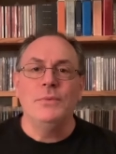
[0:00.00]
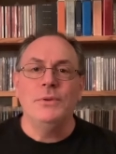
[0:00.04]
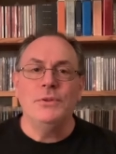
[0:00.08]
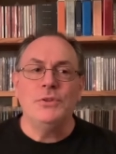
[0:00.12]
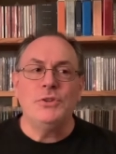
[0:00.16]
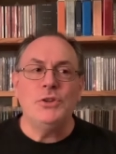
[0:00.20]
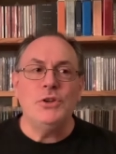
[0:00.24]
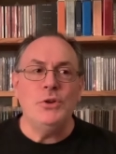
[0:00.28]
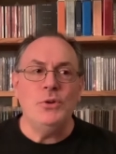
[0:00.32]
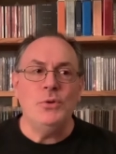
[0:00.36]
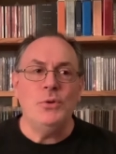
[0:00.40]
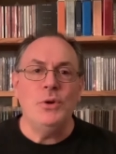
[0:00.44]

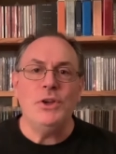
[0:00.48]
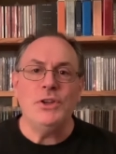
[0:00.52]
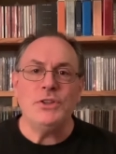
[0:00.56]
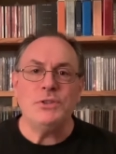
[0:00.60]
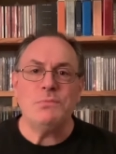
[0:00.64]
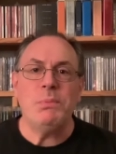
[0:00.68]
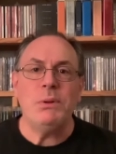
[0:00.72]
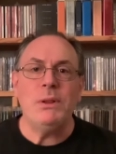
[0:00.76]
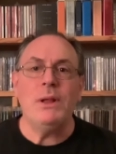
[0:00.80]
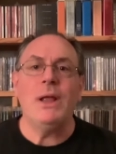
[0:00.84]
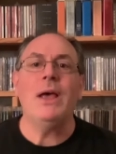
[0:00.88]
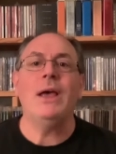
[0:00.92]
to his
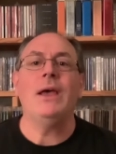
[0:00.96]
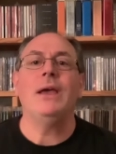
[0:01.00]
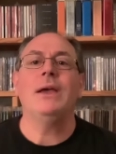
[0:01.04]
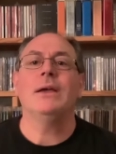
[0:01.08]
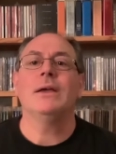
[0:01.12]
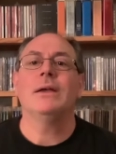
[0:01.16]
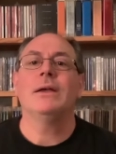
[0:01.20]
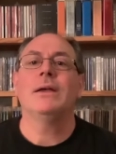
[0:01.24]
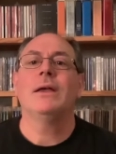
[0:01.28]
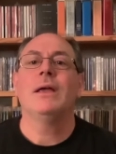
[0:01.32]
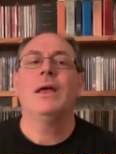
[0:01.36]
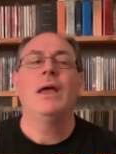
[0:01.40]
playing,
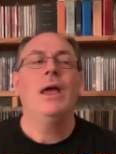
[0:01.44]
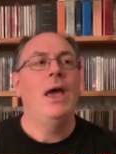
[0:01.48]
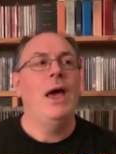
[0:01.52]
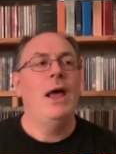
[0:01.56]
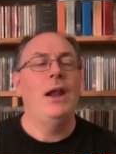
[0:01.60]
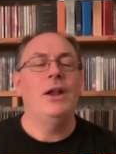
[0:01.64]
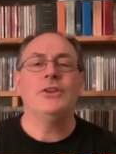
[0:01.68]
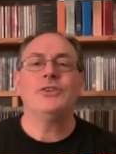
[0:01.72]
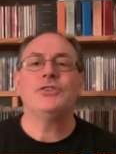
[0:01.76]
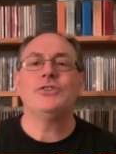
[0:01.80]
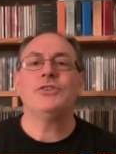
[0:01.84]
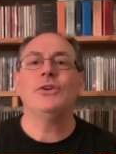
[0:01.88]
and
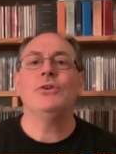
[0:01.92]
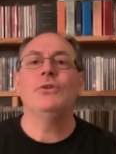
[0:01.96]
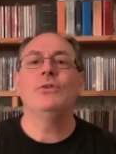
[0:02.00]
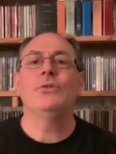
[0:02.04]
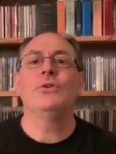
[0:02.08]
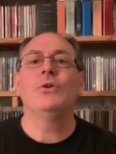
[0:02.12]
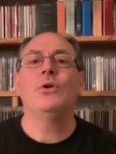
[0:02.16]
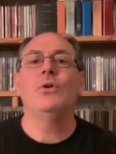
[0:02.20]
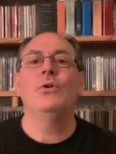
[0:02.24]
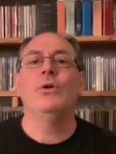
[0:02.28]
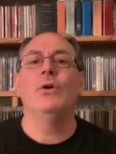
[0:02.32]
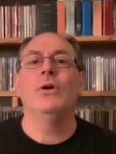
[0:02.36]
it's so
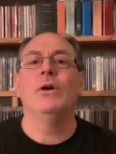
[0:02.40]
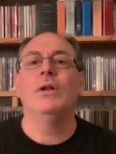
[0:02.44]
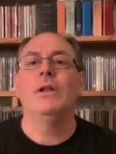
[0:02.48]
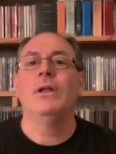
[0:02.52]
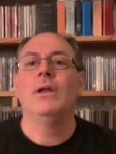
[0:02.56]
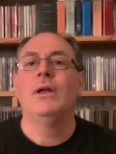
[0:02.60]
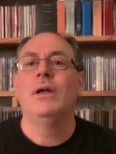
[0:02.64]
cool.